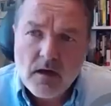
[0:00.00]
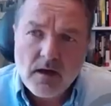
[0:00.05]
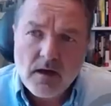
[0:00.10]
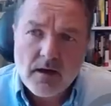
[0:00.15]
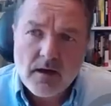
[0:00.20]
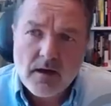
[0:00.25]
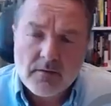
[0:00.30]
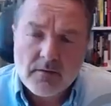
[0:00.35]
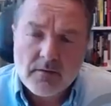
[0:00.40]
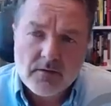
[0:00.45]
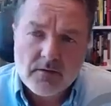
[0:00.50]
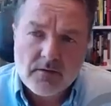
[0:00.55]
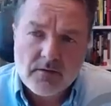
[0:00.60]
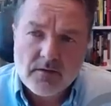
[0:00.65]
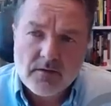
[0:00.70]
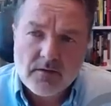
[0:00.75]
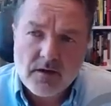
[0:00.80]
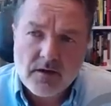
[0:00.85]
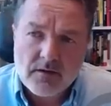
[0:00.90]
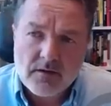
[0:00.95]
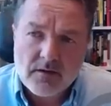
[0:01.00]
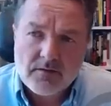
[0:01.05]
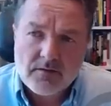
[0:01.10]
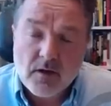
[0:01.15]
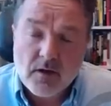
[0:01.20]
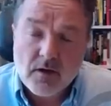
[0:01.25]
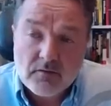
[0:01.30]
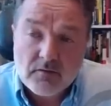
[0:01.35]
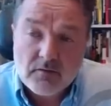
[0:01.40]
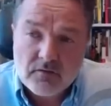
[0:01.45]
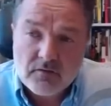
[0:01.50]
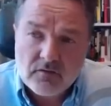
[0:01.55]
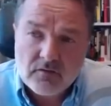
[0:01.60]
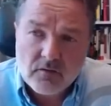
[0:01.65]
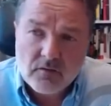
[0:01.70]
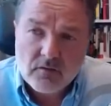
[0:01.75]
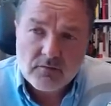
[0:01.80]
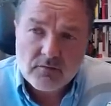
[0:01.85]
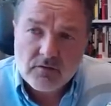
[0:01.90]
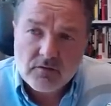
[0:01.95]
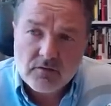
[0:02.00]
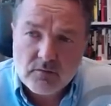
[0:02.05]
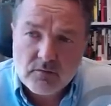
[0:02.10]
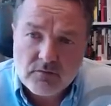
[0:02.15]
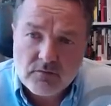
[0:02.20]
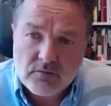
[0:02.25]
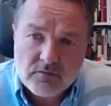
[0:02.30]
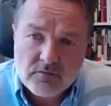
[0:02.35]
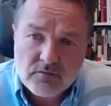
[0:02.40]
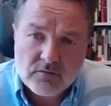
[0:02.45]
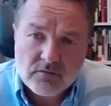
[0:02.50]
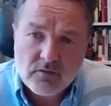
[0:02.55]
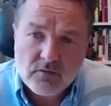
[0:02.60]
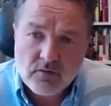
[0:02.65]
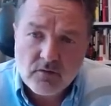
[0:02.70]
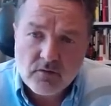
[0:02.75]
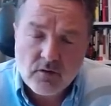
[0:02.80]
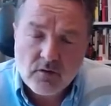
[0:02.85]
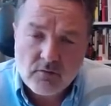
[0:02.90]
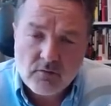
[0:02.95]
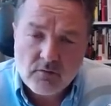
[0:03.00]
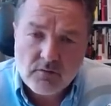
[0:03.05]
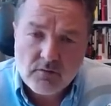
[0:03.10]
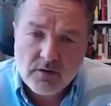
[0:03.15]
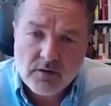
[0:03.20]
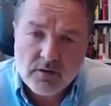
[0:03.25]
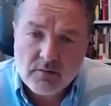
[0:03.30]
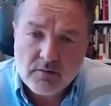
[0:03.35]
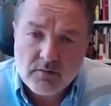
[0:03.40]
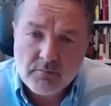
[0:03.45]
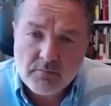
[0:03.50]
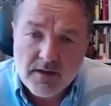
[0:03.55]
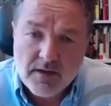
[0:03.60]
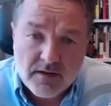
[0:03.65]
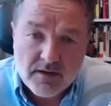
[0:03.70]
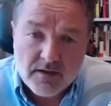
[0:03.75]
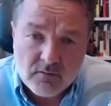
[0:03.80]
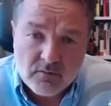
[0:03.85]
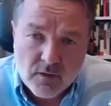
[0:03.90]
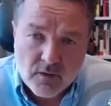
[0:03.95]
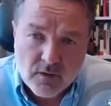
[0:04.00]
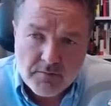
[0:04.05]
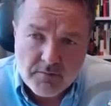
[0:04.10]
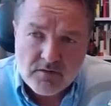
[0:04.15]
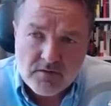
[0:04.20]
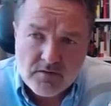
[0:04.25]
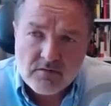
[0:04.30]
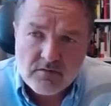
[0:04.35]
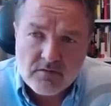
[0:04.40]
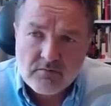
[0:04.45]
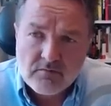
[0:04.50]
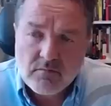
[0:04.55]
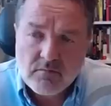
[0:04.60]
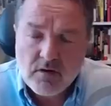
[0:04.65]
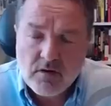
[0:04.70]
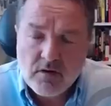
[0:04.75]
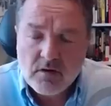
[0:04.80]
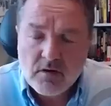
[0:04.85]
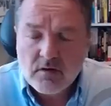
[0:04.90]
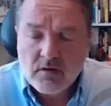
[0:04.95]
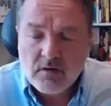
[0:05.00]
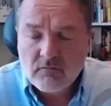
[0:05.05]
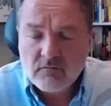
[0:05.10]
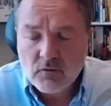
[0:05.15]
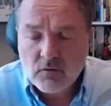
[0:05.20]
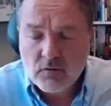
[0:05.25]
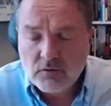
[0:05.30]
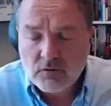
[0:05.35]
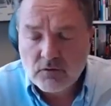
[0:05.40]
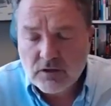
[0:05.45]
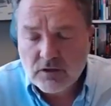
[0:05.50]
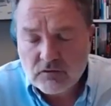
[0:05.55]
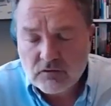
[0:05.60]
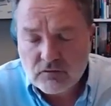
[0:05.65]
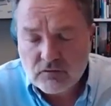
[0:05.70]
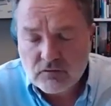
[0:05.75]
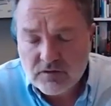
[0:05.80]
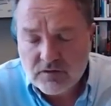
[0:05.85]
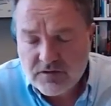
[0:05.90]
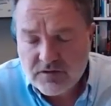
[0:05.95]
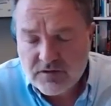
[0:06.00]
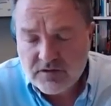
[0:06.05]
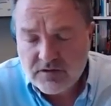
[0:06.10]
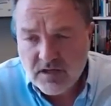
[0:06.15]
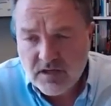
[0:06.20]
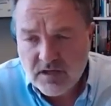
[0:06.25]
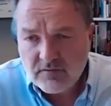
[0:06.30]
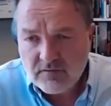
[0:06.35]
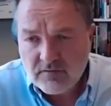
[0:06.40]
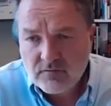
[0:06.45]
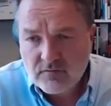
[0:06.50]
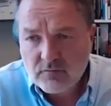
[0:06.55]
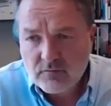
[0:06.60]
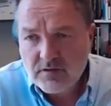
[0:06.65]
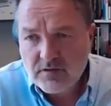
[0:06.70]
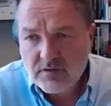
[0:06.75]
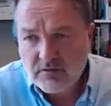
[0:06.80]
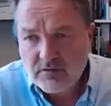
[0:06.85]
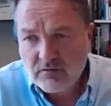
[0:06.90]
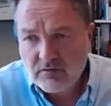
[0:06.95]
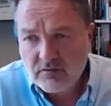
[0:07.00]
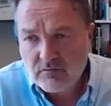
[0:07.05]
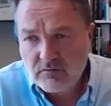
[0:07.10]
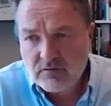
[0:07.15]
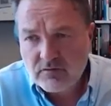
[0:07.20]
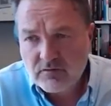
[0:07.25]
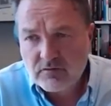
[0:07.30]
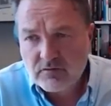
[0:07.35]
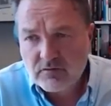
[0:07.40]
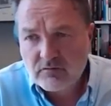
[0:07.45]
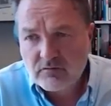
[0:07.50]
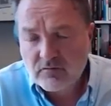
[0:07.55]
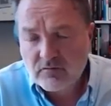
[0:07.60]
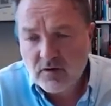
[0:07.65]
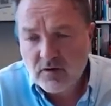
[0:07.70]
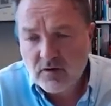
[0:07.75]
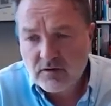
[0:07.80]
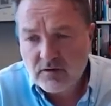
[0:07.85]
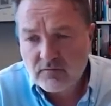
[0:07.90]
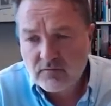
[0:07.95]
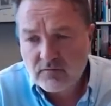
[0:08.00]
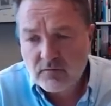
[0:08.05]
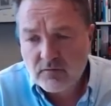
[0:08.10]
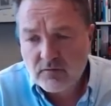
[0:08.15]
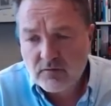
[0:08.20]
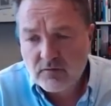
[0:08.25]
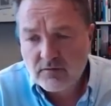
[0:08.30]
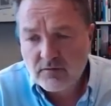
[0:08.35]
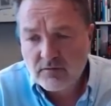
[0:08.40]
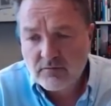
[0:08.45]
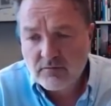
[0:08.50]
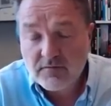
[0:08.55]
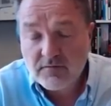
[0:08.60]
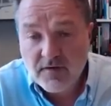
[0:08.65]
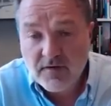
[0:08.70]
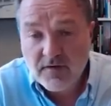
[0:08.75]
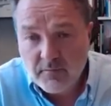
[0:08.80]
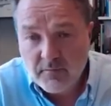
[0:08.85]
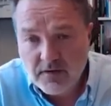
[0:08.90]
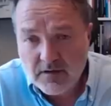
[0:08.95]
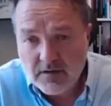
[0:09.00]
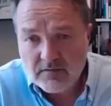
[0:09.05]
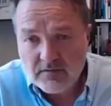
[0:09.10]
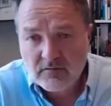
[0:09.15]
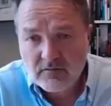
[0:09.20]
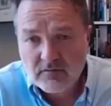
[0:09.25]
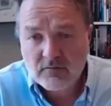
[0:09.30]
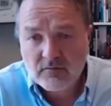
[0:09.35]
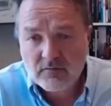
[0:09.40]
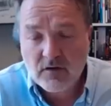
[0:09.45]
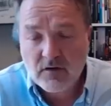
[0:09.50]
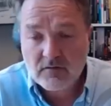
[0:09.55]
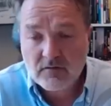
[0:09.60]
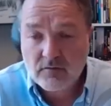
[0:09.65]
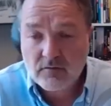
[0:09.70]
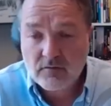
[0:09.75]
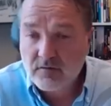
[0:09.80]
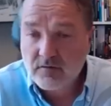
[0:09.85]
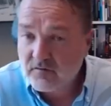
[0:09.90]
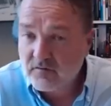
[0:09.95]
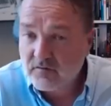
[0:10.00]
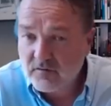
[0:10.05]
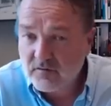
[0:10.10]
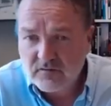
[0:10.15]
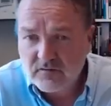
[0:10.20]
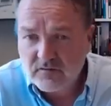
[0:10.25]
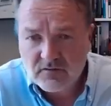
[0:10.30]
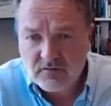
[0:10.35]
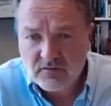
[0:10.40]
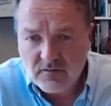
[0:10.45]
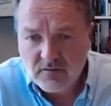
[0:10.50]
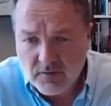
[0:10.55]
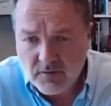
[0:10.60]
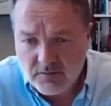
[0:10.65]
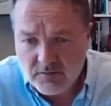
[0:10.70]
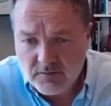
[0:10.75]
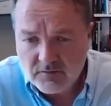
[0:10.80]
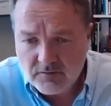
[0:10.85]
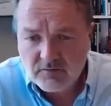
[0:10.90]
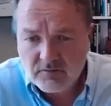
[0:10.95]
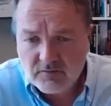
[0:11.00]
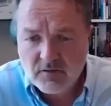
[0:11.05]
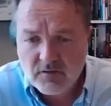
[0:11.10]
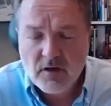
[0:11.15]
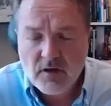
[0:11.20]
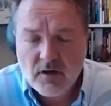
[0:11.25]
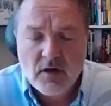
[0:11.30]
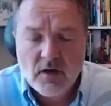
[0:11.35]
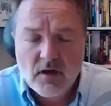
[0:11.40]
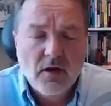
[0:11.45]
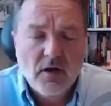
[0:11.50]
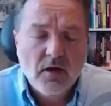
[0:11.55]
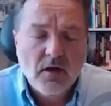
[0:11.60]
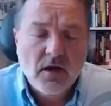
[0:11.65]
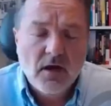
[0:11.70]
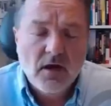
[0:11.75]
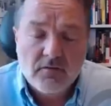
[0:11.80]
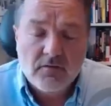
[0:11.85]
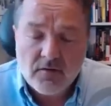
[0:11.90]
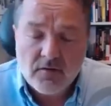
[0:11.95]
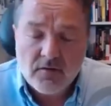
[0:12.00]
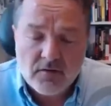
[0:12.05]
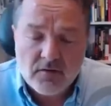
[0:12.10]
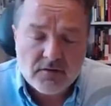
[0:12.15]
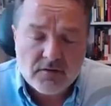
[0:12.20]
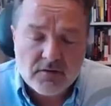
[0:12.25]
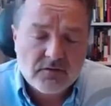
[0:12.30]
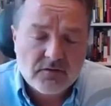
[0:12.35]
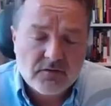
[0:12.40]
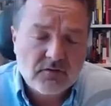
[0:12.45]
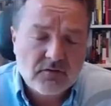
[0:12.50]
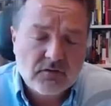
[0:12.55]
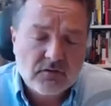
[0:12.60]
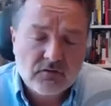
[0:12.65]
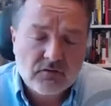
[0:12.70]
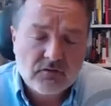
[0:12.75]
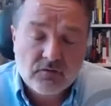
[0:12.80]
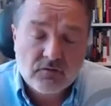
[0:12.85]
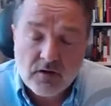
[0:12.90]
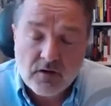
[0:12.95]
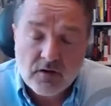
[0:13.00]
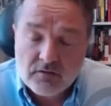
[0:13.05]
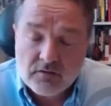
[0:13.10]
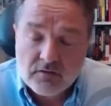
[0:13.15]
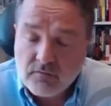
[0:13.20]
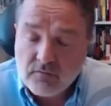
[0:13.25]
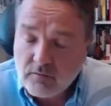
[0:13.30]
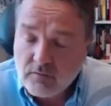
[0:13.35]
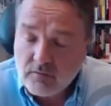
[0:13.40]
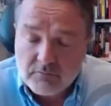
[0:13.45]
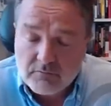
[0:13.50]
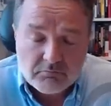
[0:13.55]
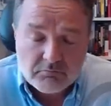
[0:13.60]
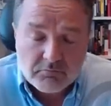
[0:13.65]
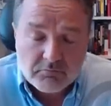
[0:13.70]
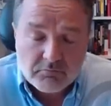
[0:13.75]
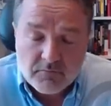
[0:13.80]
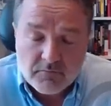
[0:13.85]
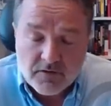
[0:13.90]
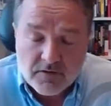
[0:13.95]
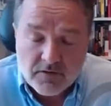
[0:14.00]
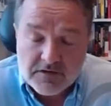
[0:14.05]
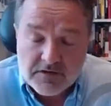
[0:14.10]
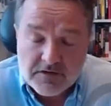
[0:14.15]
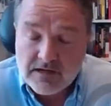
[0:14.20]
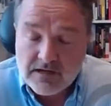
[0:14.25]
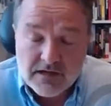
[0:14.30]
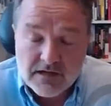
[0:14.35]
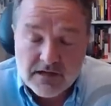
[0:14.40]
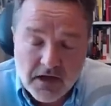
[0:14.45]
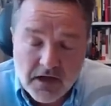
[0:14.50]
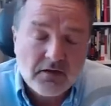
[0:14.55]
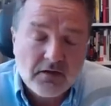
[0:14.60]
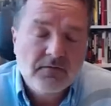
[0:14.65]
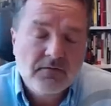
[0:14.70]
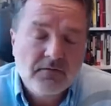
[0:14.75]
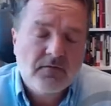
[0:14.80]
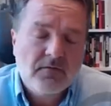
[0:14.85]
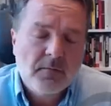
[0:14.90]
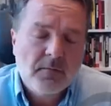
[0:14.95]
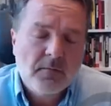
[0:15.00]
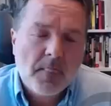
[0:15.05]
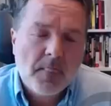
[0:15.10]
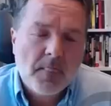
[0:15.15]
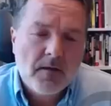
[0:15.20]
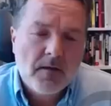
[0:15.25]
And the thousands of youth, of men and women, flocking to the TDF to be recruited to fight for their families, to fight for their sisters and mothers and fathers, to fight for their daily life,